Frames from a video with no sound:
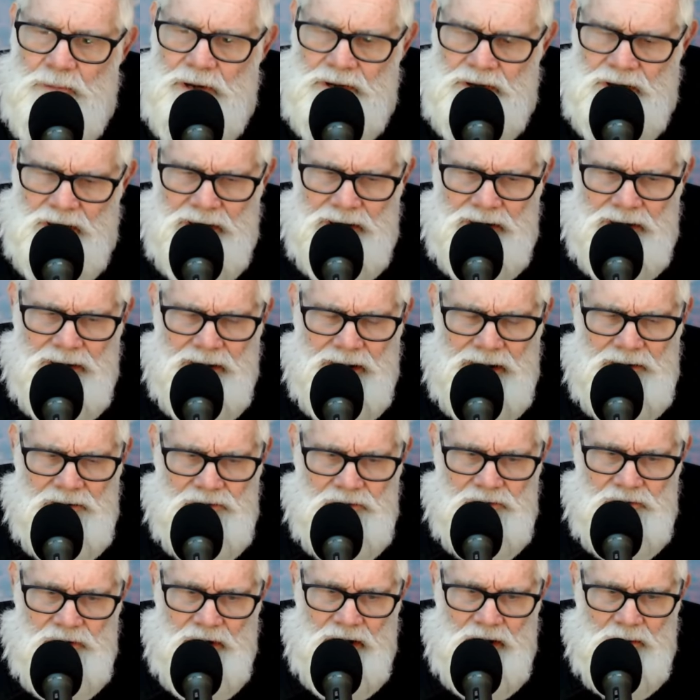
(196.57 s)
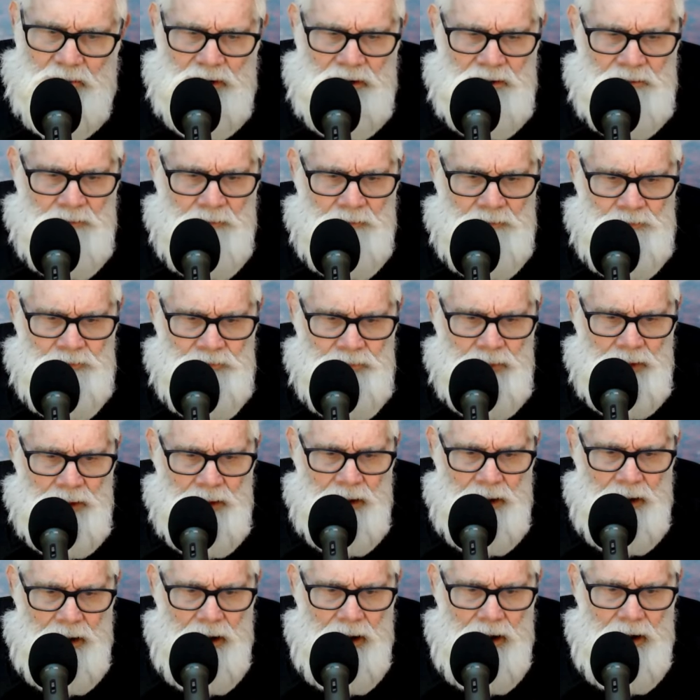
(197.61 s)
tell you, ladies and gentlemen,
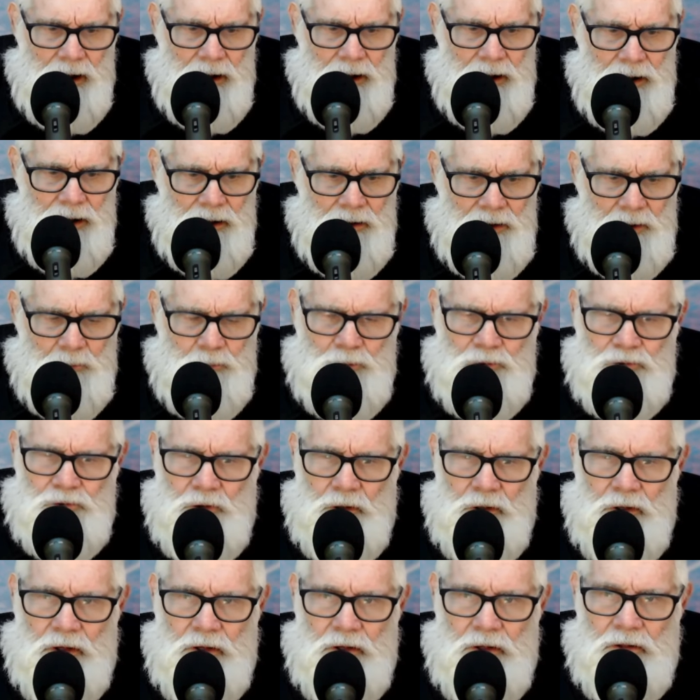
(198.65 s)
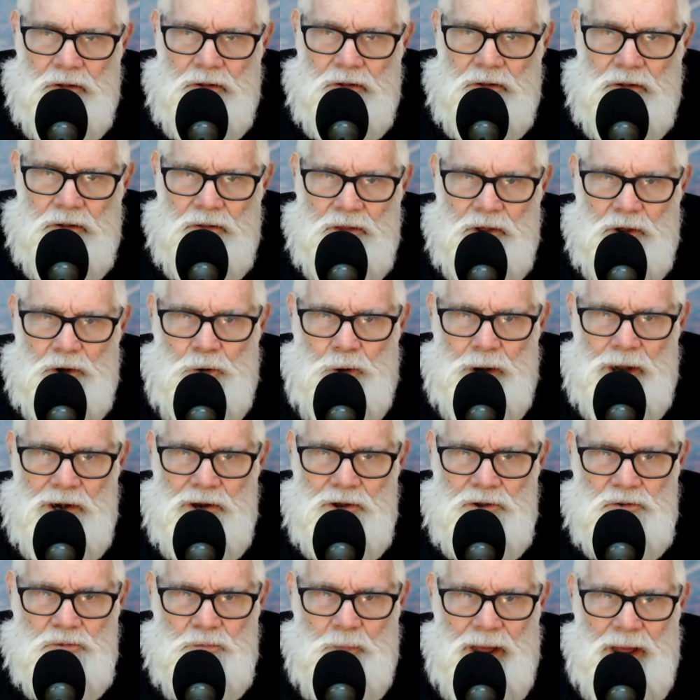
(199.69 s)
uh, it was the the
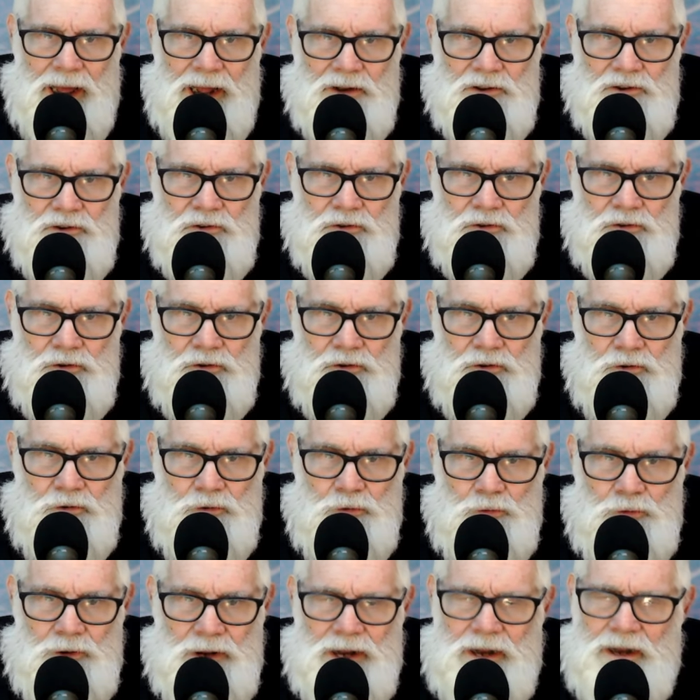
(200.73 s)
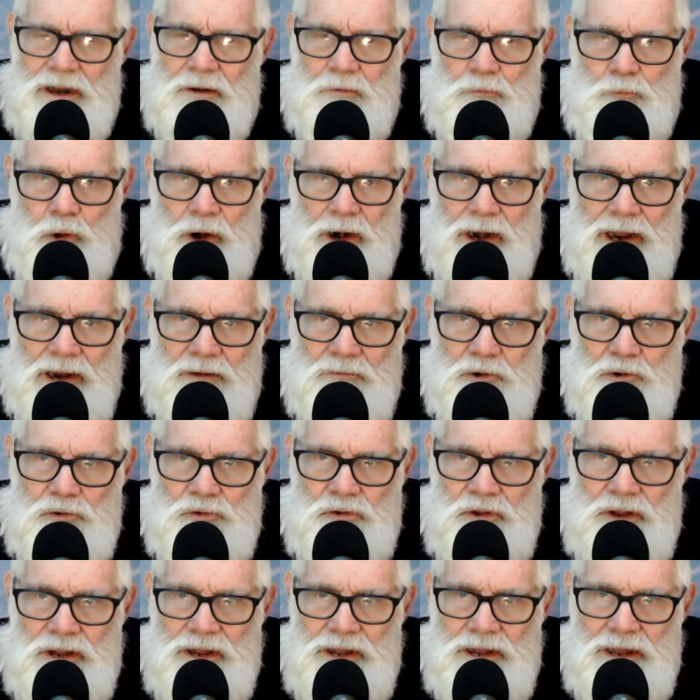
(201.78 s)
greatest match you didn't want to ever
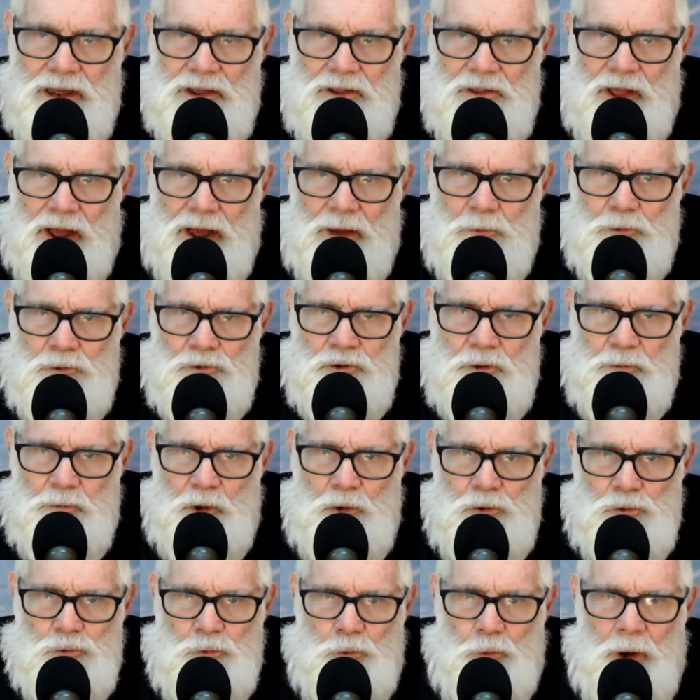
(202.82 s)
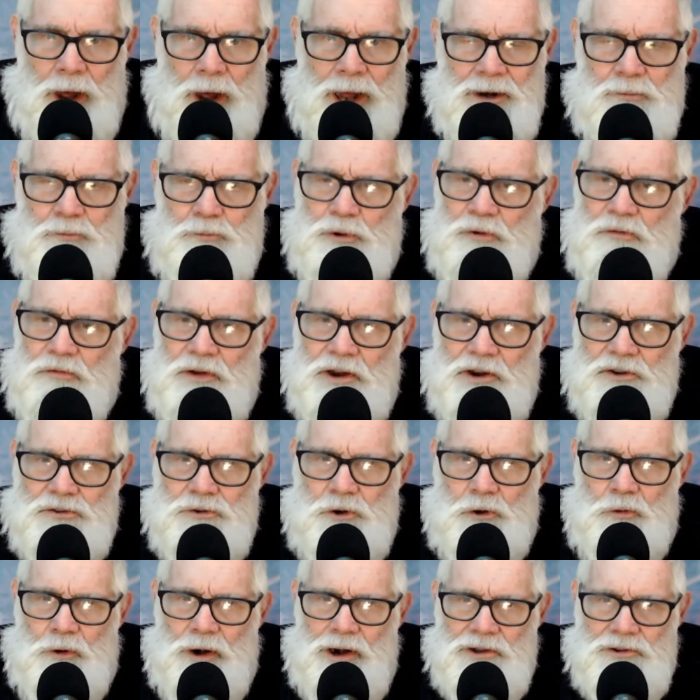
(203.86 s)
see, as I was the most rotten
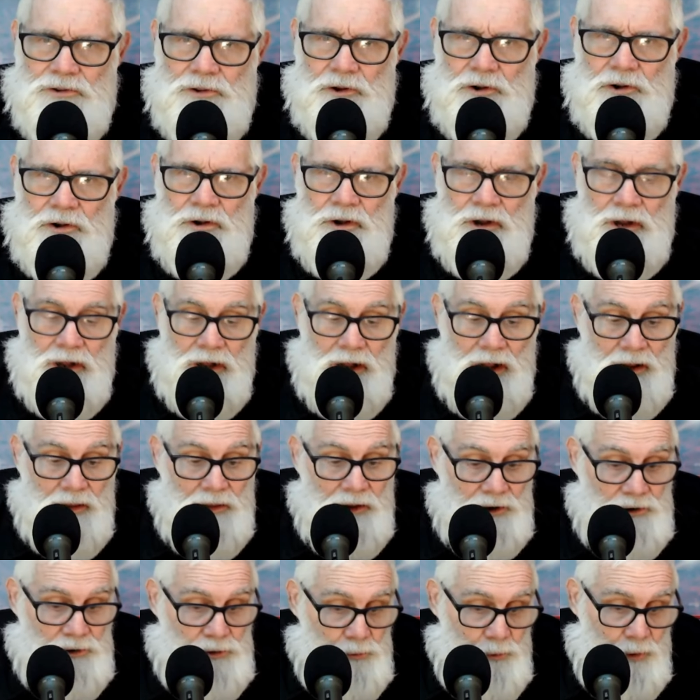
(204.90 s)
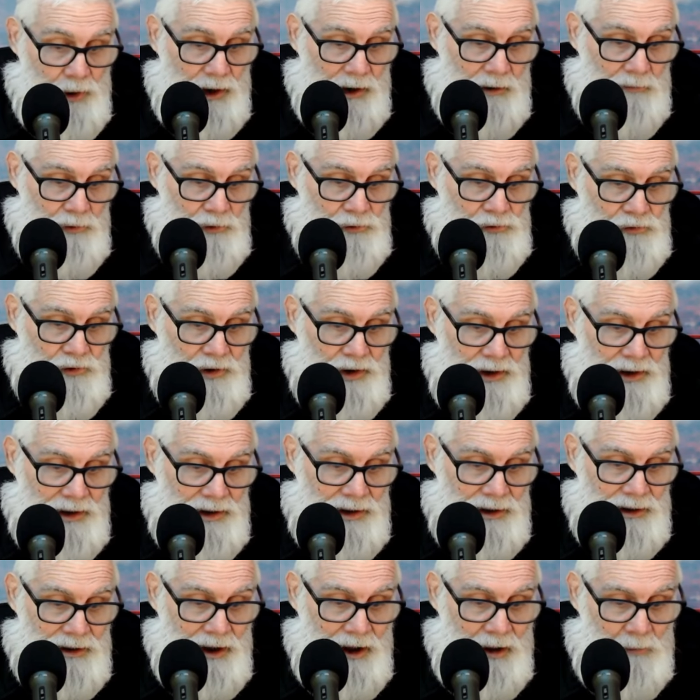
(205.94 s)
professional wrestler that you would ever
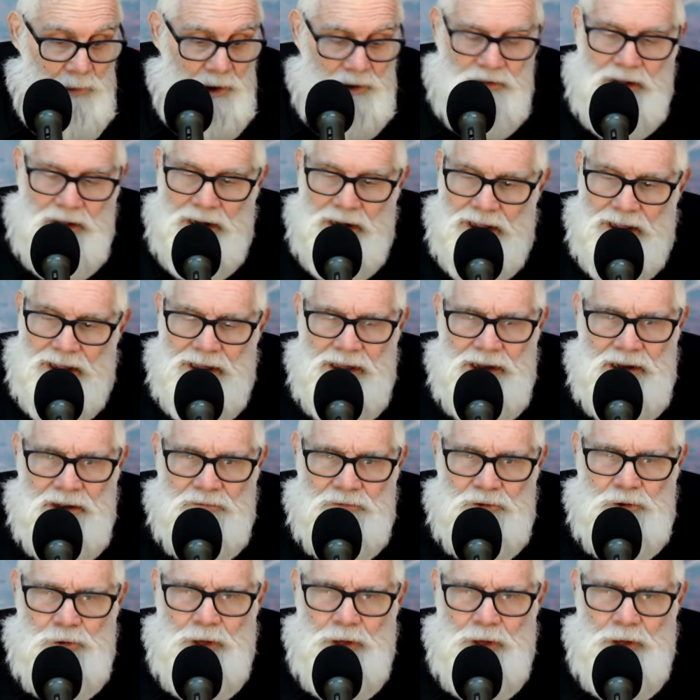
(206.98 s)
see. But then again, if you